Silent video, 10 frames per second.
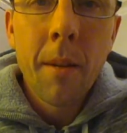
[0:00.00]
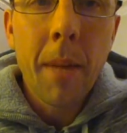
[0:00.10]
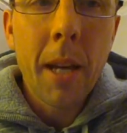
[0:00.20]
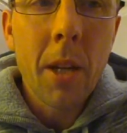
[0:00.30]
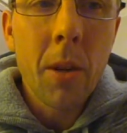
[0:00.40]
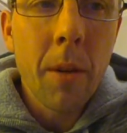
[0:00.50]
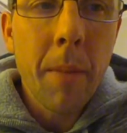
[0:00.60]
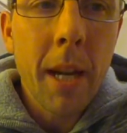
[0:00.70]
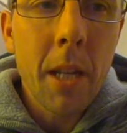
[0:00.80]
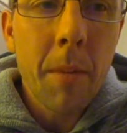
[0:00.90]
make sure you
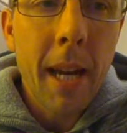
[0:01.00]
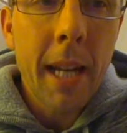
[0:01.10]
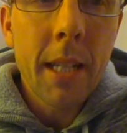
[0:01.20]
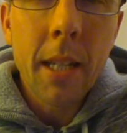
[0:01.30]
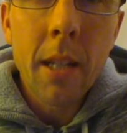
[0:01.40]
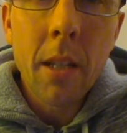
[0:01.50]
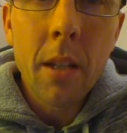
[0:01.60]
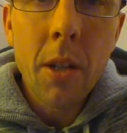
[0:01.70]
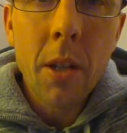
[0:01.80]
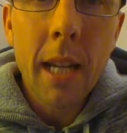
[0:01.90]
embed your pacing and
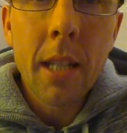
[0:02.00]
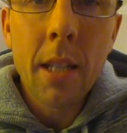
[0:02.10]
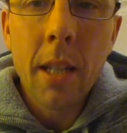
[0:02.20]
use that